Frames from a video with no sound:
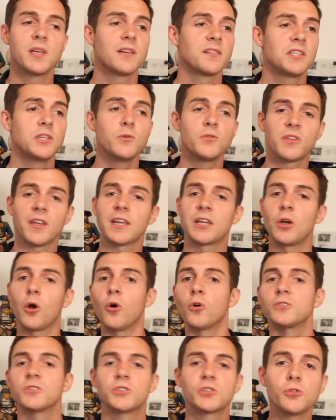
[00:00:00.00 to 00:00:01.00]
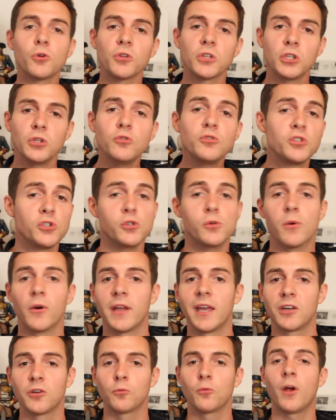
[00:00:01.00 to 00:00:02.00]
because he was like an old school YouTuber.
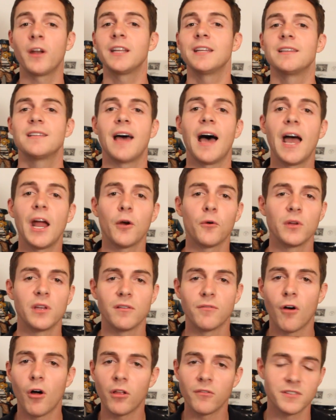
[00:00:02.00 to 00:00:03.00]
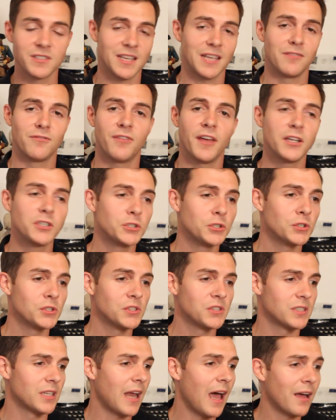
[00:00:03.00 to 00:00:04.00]
He had a running diary of all of his
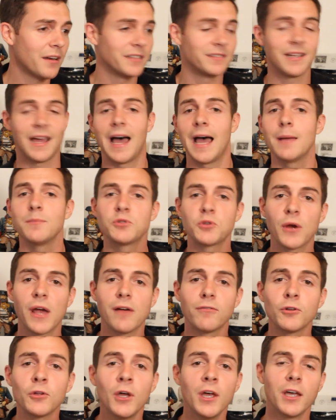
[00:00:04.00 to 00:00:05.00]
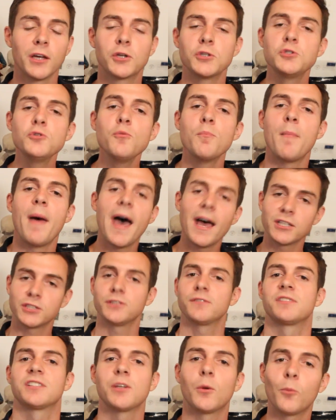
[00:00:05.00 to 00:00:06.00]
adventures and how to time travel. Could you
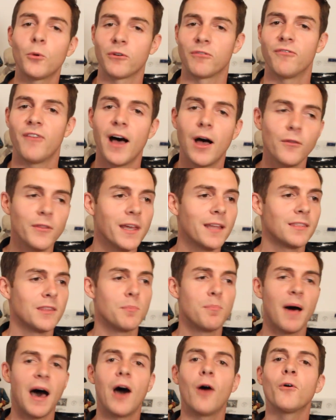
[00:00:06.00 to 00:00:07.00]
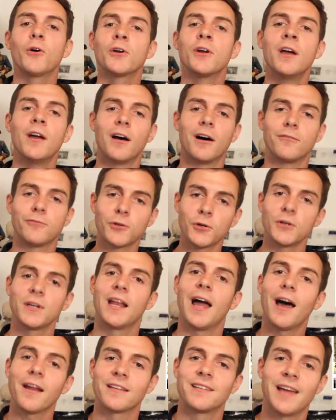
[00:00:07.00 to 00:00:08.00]
imagine if someone found that, the power of
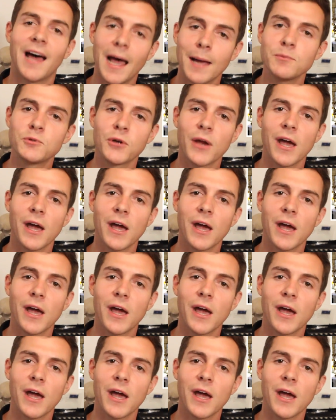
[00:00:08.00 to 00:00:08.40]
learning how to time